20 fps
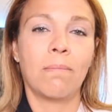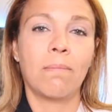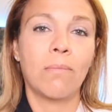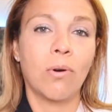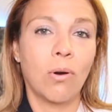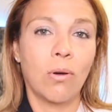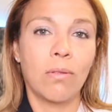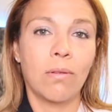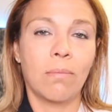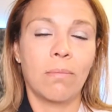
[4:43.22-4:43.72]

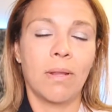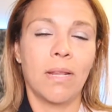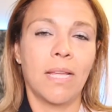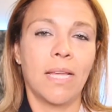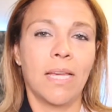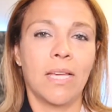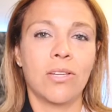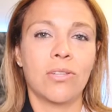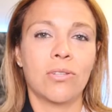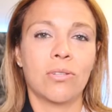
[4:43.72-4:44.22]
other
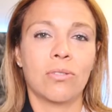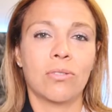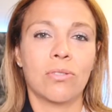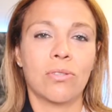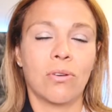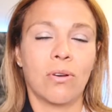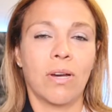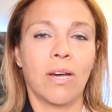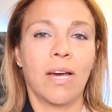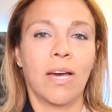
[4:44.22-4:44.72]
medication,
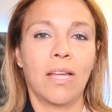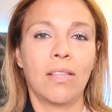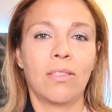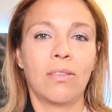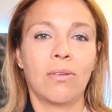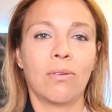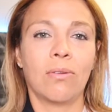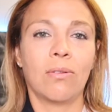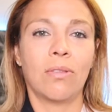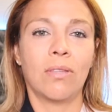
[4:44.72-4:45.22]
so I had
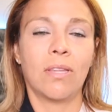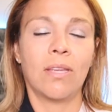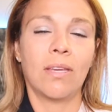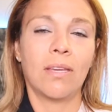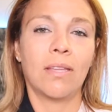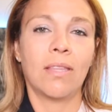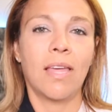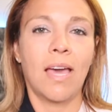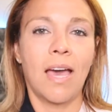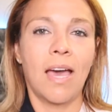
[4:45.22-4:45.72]
to
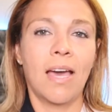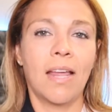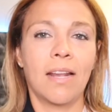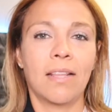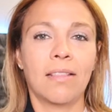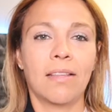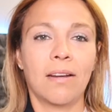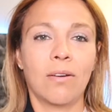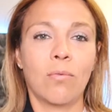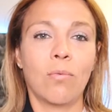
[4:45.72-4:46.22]
take that
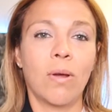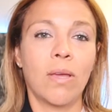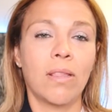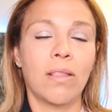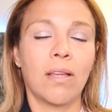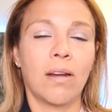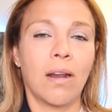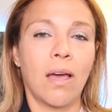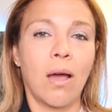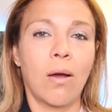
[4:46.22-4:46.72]
and then wait
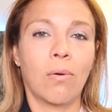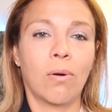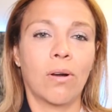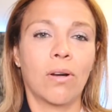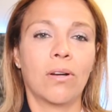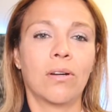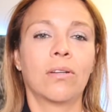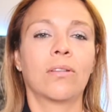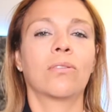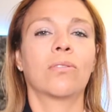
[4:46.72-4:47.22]
an
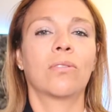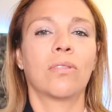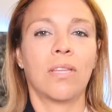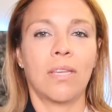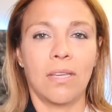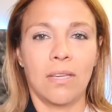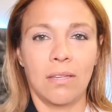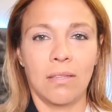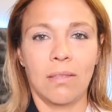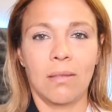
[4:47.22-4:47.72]
hour to
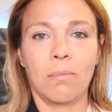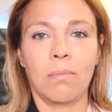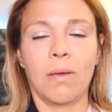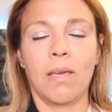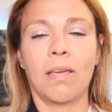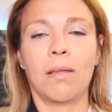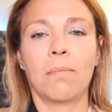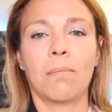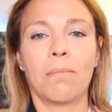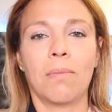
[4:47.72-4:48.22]
take the
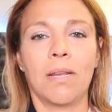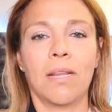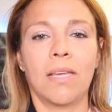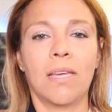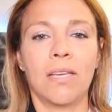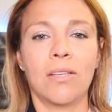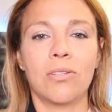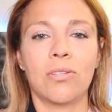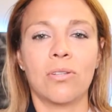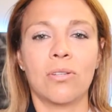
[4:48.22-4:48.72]
pain
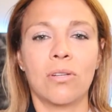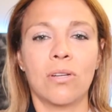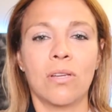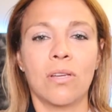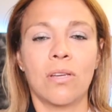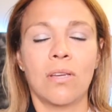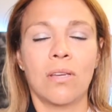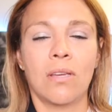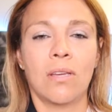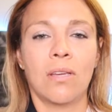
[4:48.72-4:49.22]
medication,
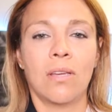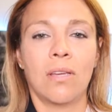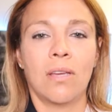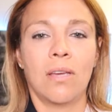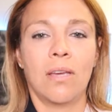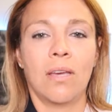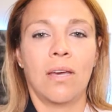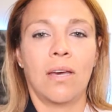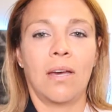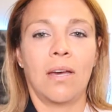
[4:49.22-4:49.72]

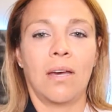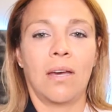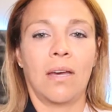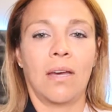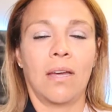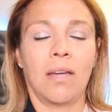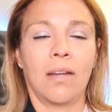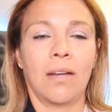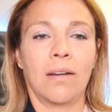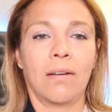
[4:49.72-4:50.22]

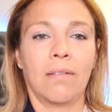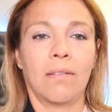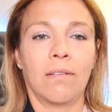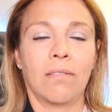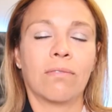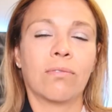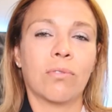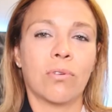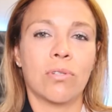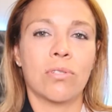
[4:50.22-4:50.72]
and
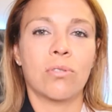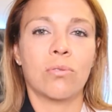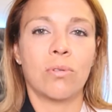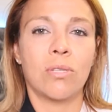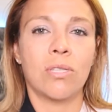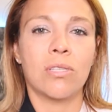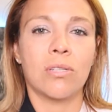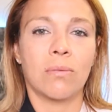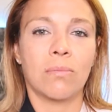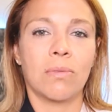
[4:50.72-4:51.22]
of course to
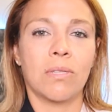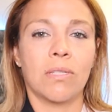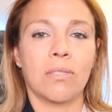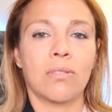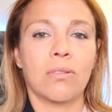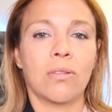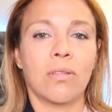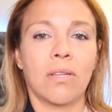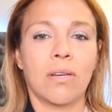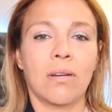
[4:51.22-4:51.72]
eat something,
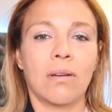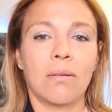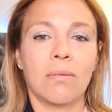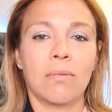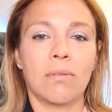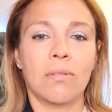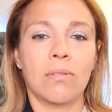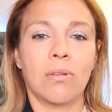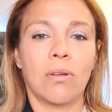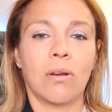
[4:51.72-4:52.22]
so then
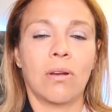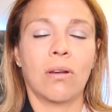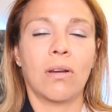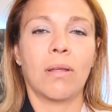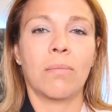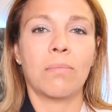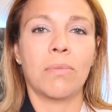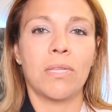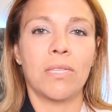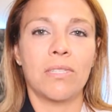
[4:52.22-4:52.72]
it's not an
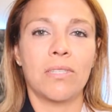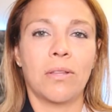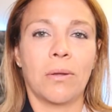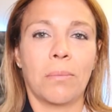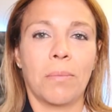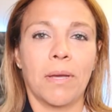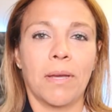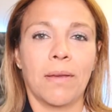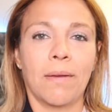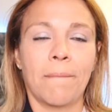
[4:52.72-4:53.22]
empty
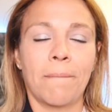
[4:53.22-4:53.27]
stomach.